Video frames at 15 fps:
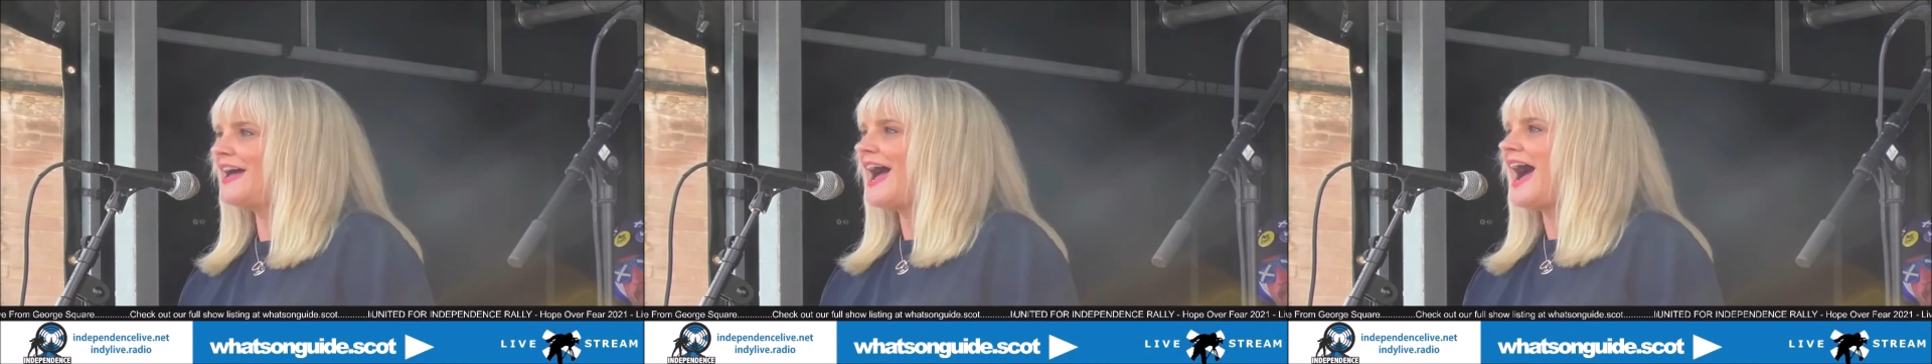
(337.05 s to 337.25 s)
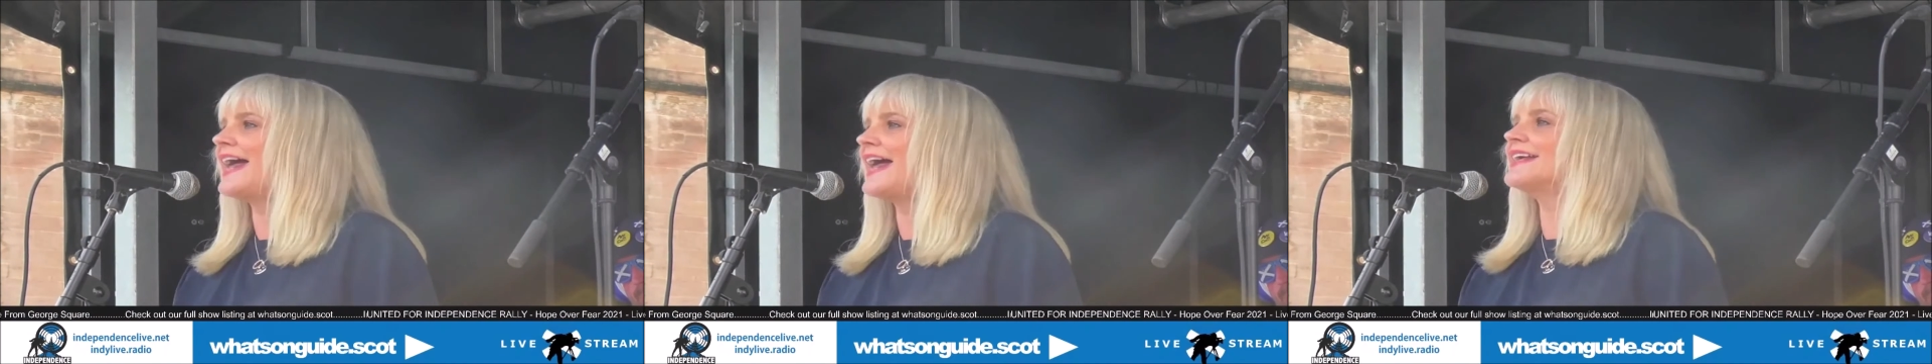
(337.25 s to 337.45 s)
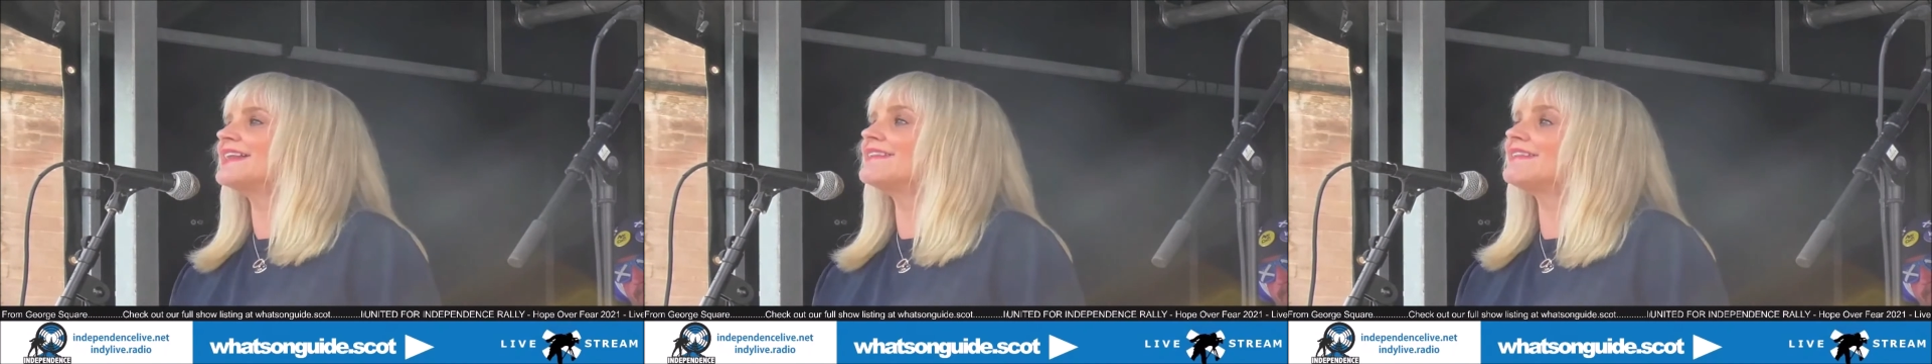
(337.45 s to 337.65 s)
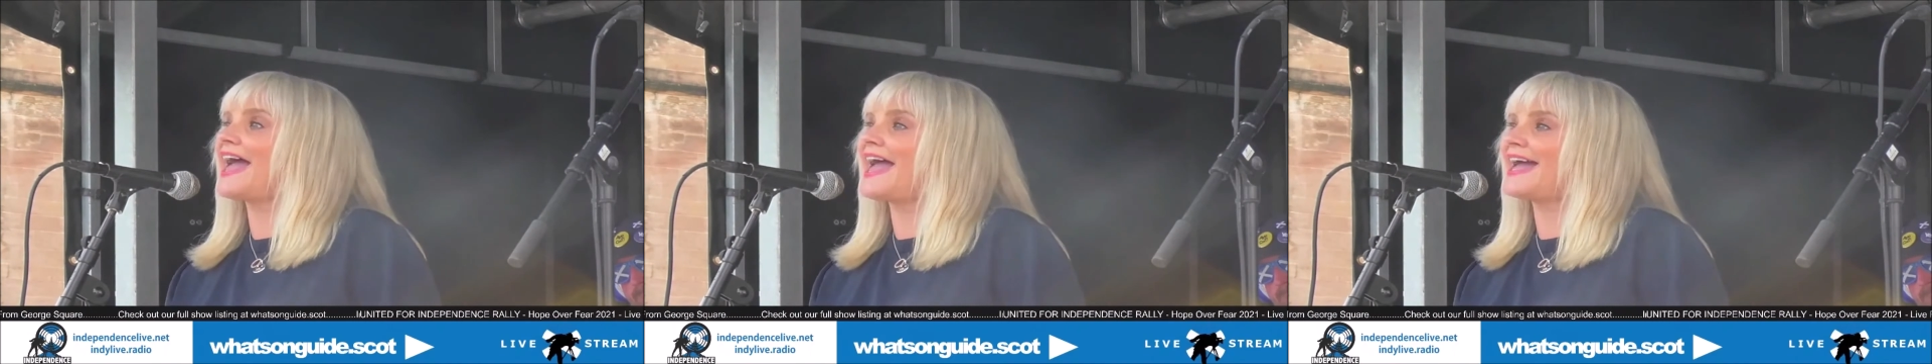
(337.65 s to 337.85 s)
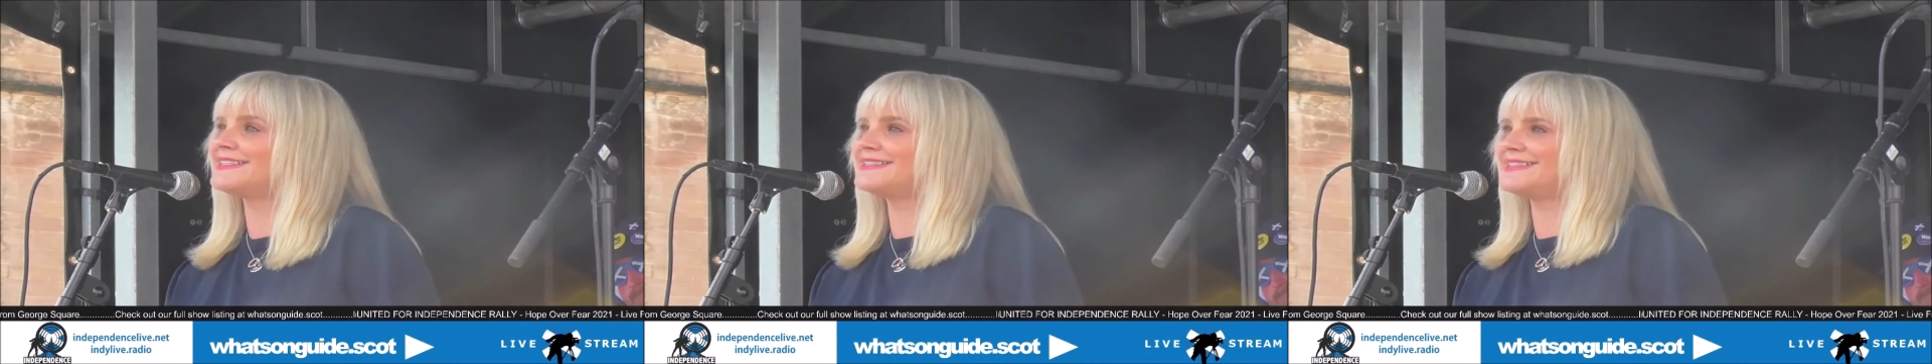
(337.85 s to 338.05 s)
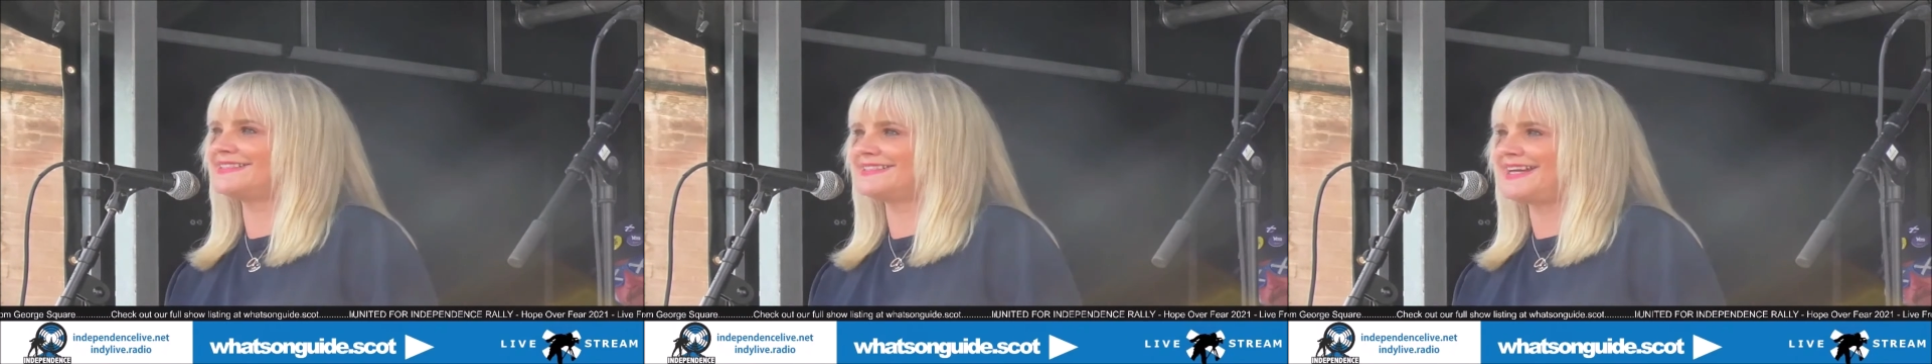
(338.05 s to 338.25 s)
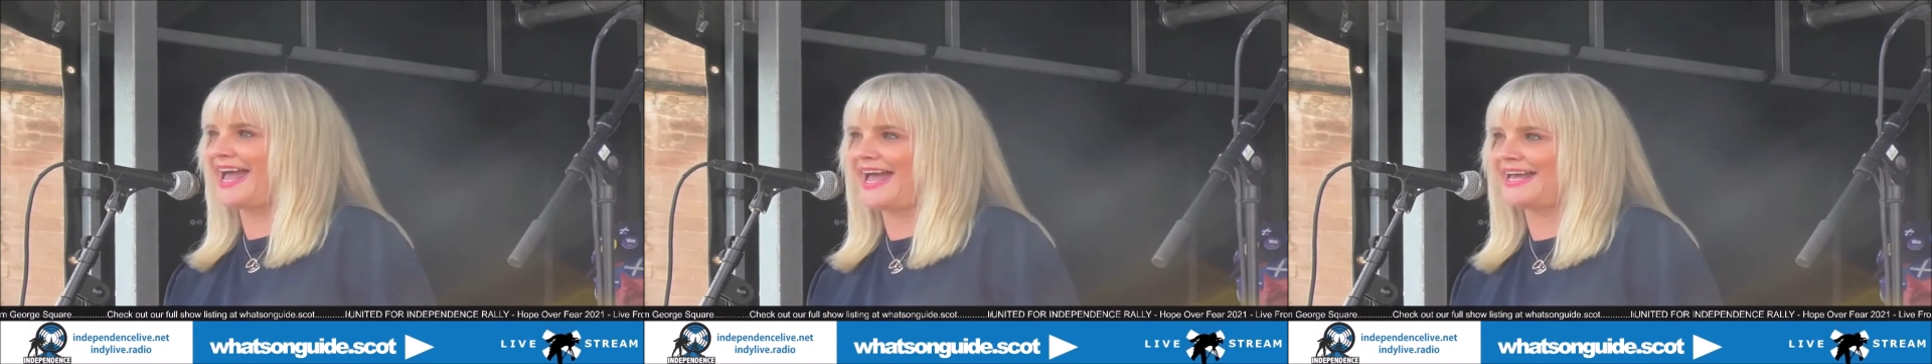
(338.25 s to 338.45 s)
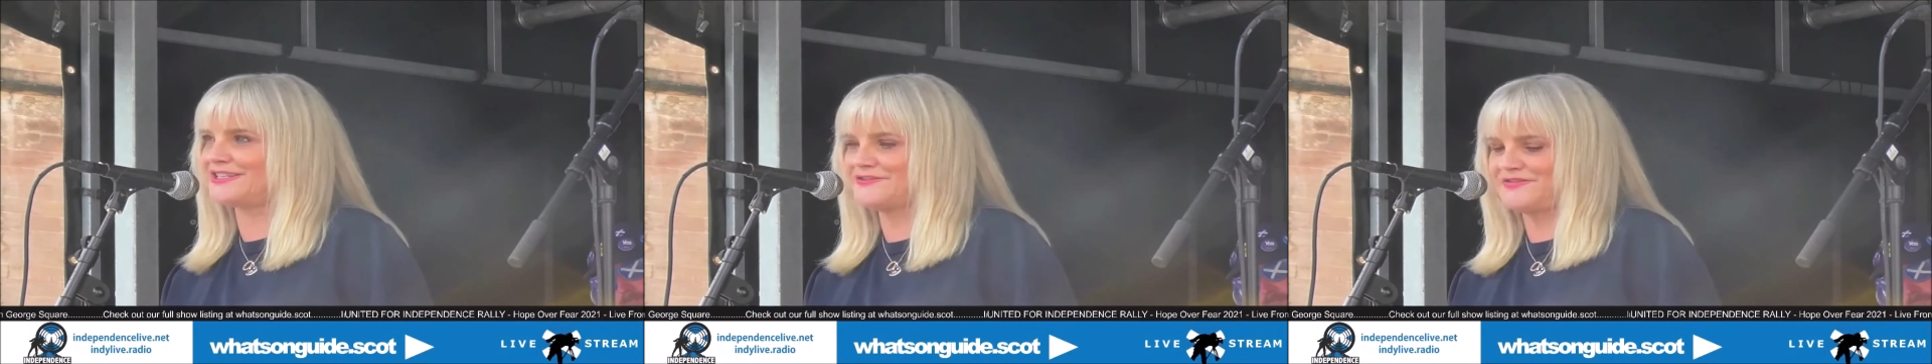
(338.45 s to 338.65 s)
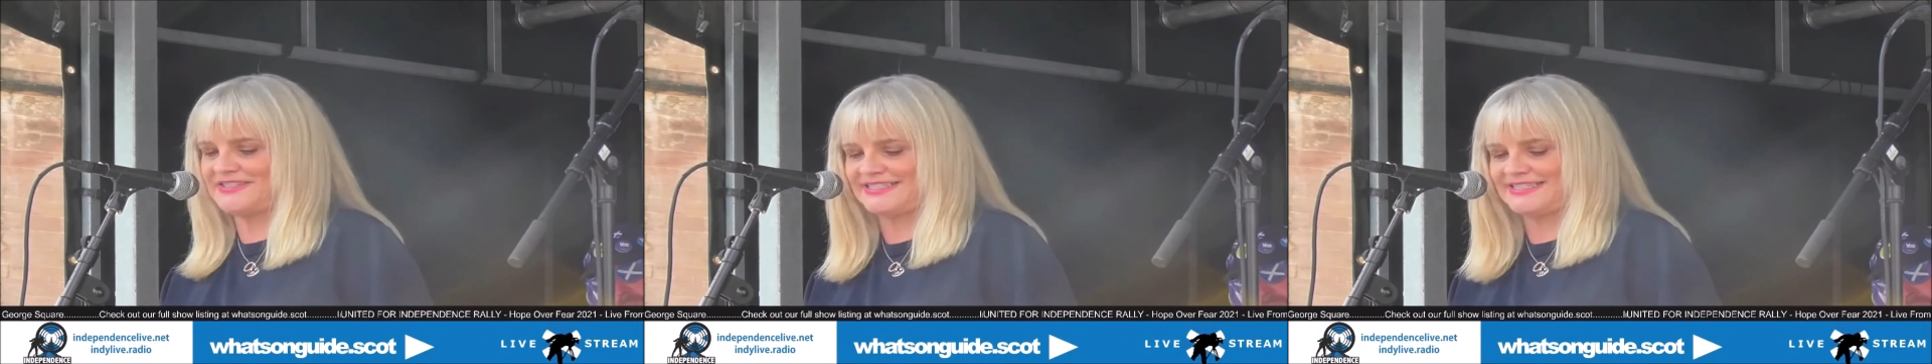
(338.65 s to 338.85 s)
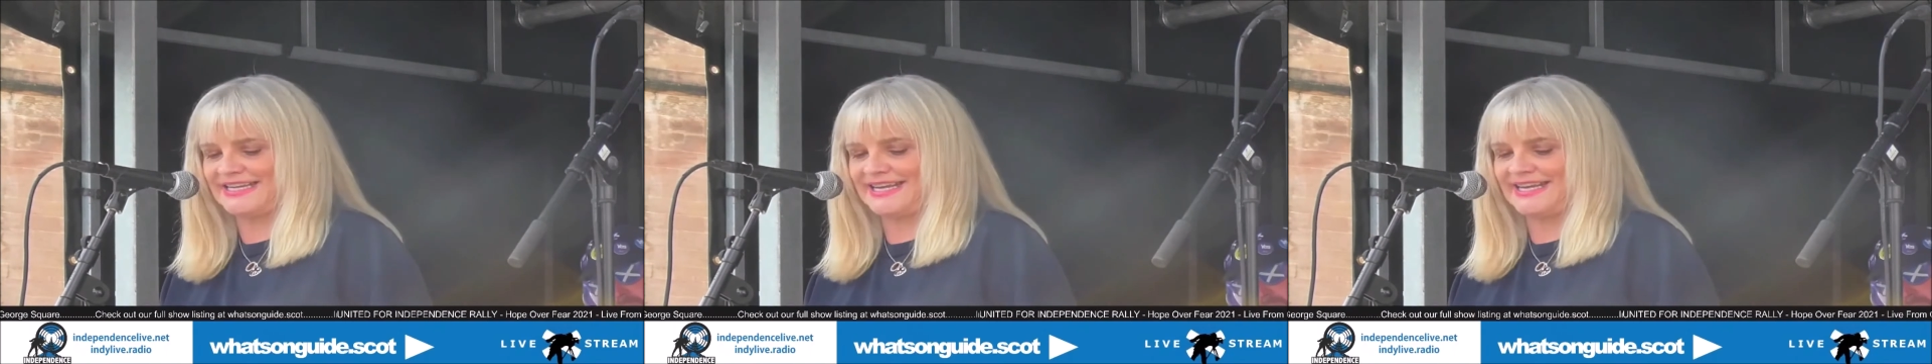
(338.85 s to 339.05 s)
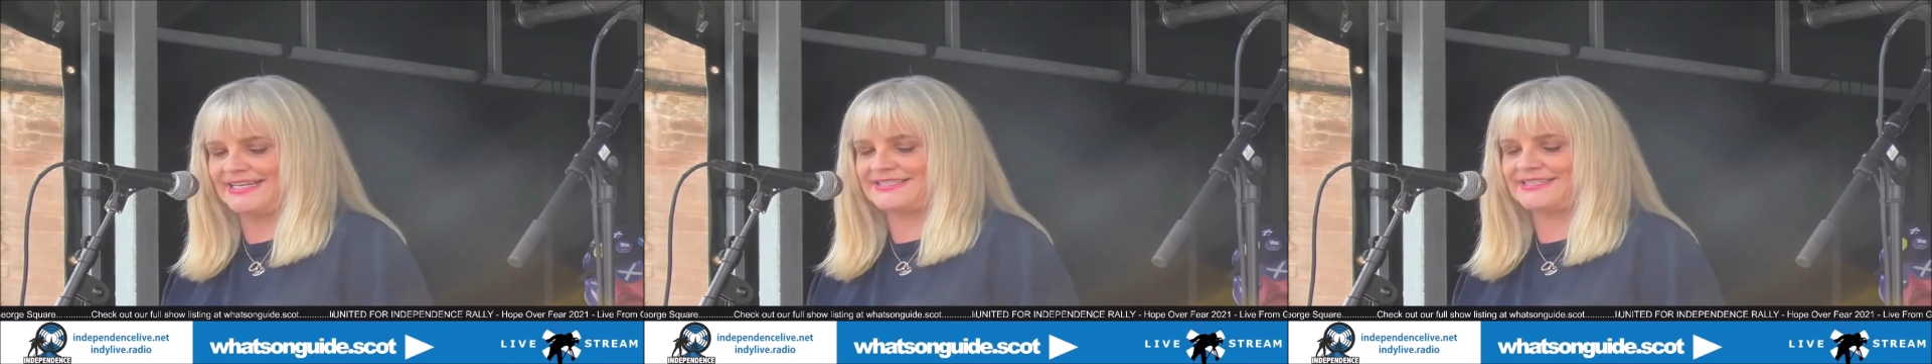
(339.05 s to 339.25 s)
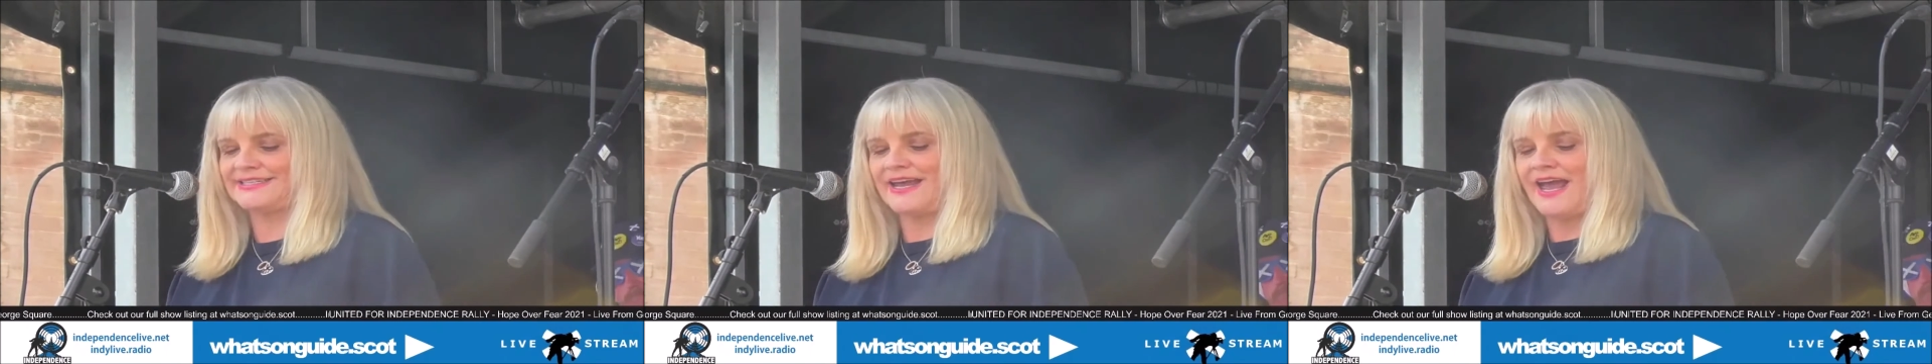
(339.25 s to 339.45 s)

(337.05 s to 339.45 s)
an elected head of state,